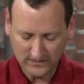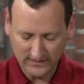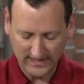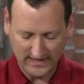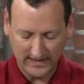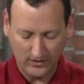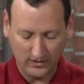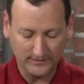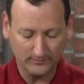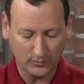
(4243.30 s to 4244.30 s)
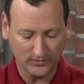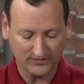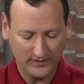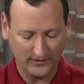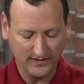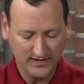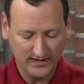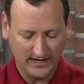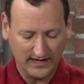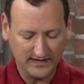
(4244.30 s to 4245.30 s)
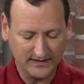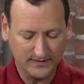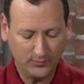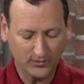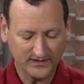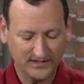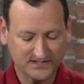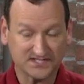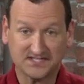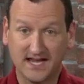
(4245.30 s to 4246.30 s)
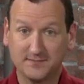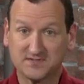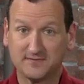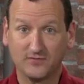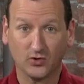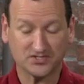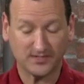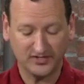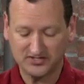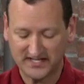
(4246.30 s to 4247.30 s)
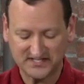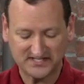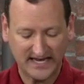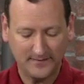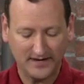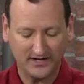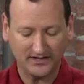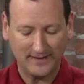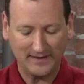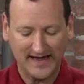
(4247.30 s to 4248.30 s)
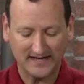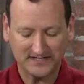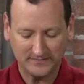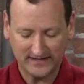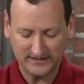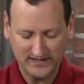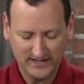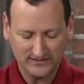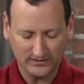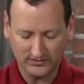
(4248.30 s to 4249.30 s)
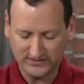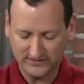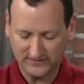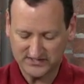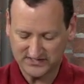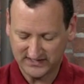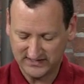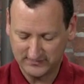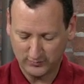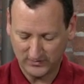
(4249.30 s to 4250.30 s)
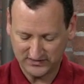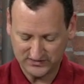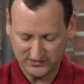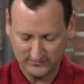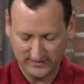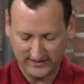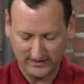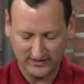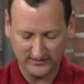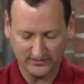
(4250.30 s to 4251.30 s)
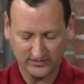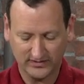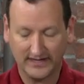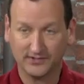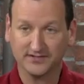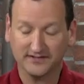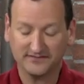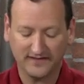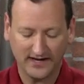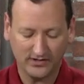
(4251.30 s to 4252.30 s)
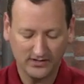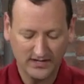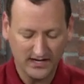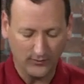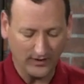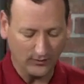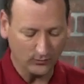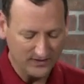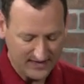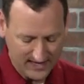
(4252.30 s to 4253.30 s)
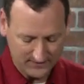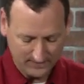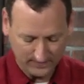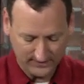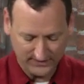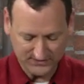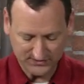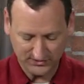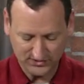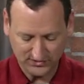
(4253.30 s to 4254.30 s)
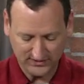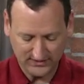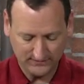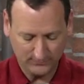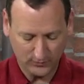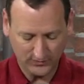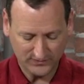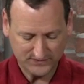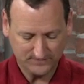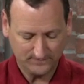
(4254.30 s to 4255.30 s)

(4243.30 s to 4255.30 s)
and I'll import that one. And importing it is the same as before, so I'm going to use that same LDAP add command. The only difference is I need to point to my other LDIF file. And when I run that, it's going to do the import,